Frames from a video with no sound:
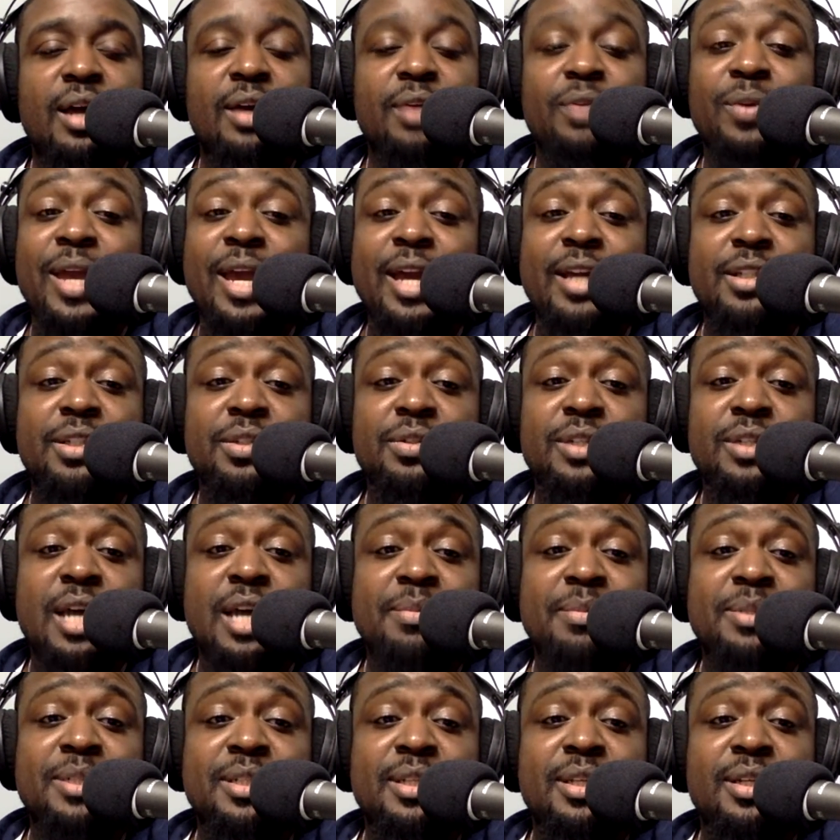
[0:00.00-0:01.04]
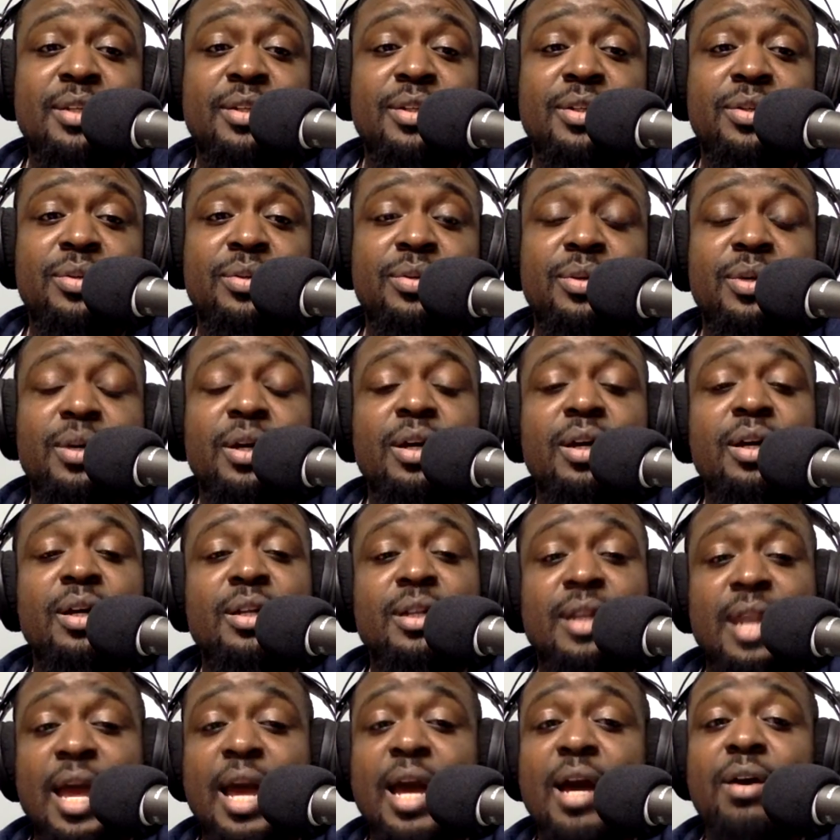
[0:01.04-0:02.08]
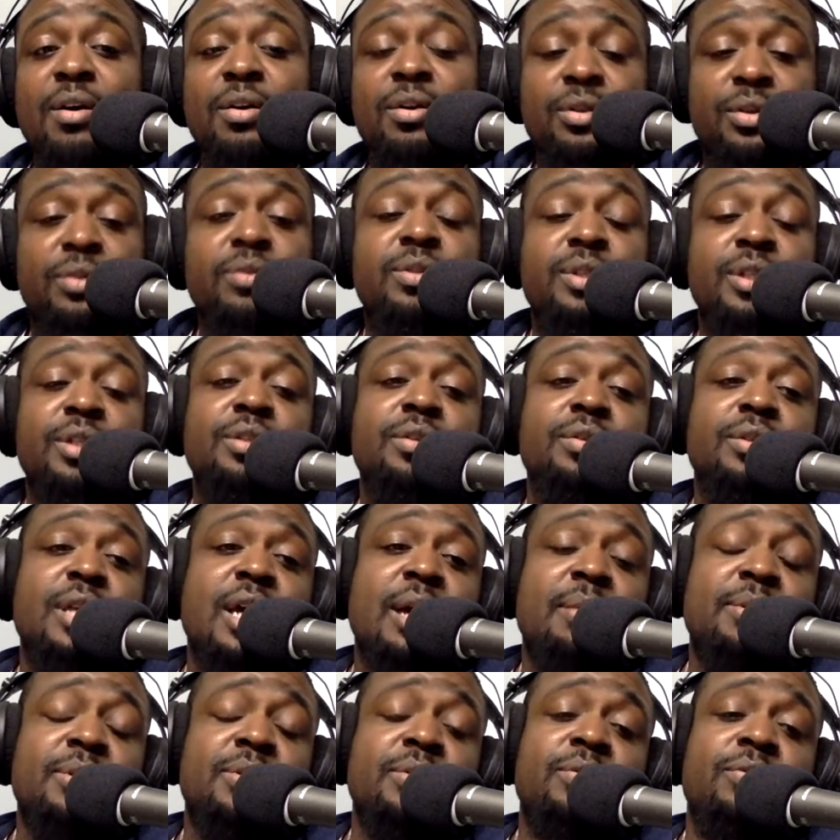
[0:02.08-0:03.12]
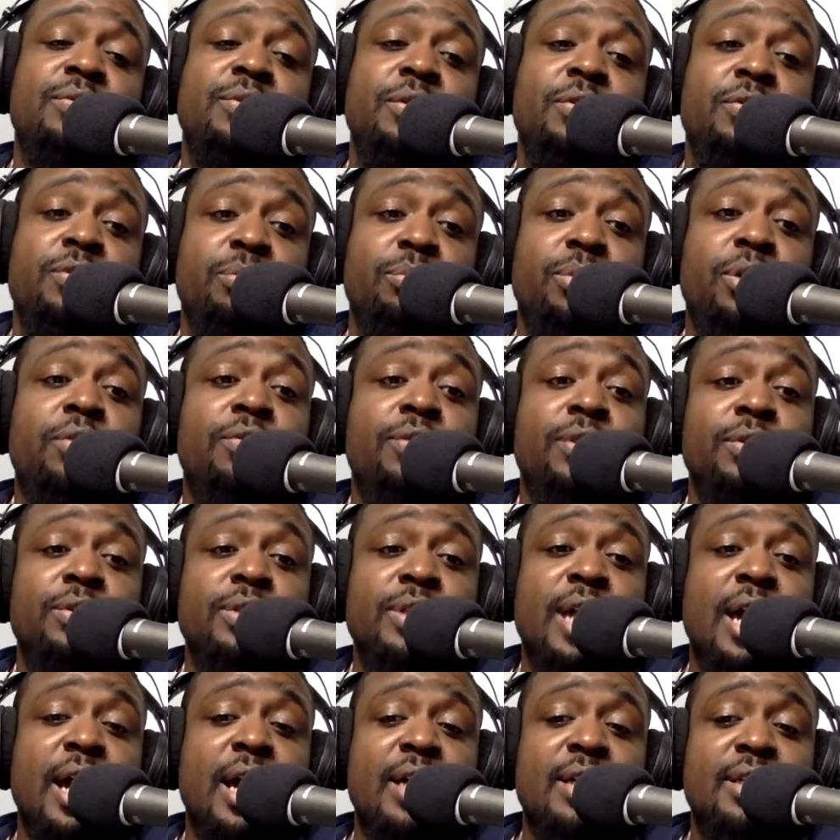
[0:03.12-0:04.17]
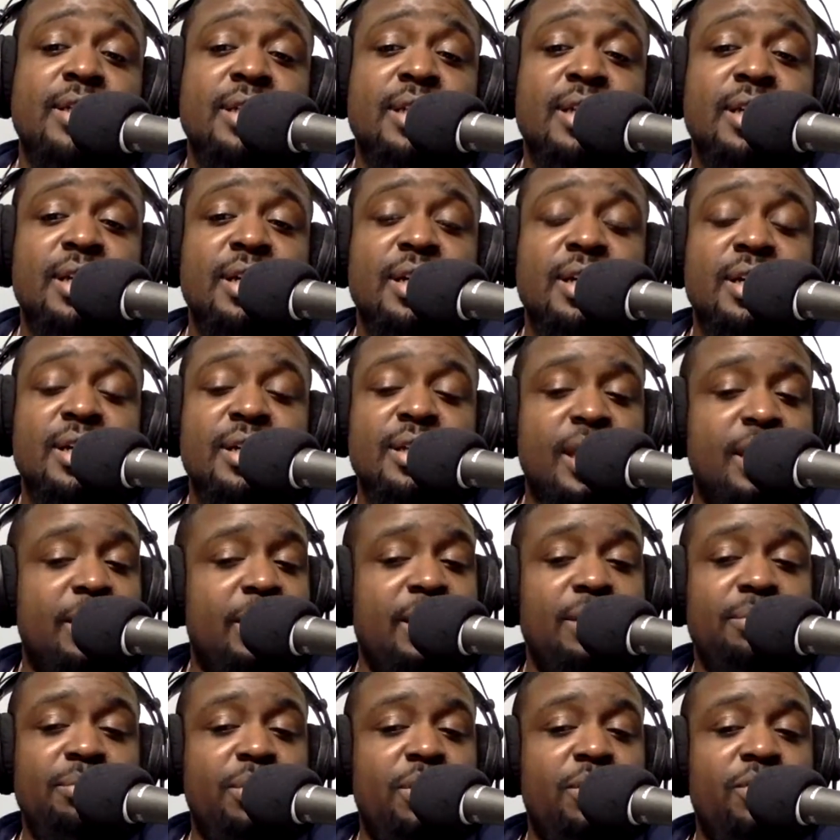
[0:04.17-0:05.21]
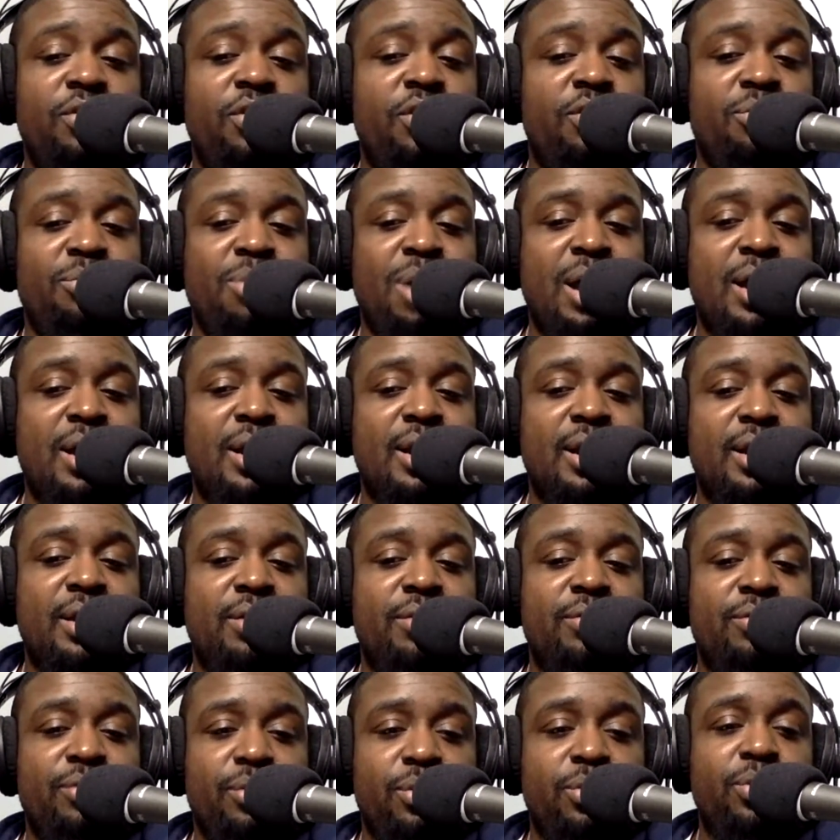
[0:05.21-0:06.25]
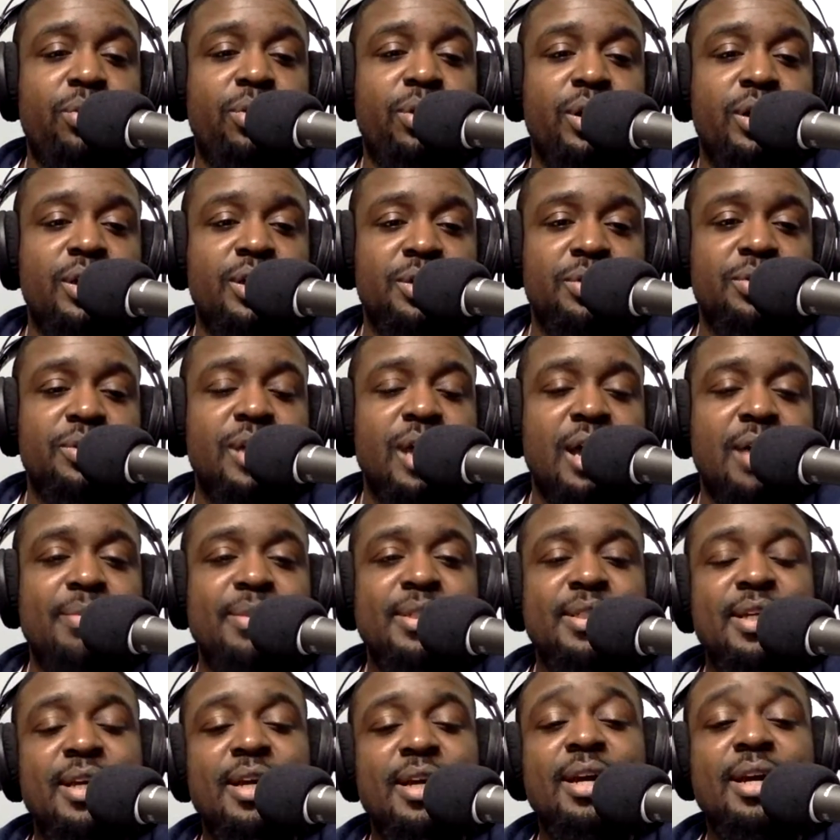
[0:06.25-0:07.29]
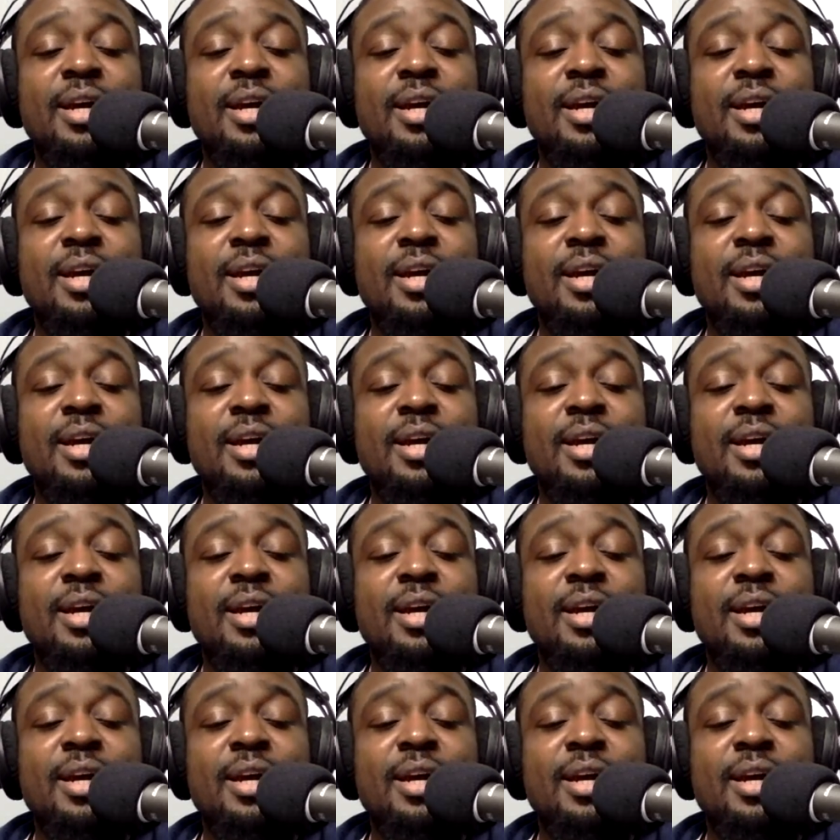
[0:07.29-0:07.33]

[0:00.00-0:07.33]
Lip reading: We had Joe Thomas then too. Now you see Joe Thomas on the field for both of those guys. They get both of them out of here for Joe Thomas.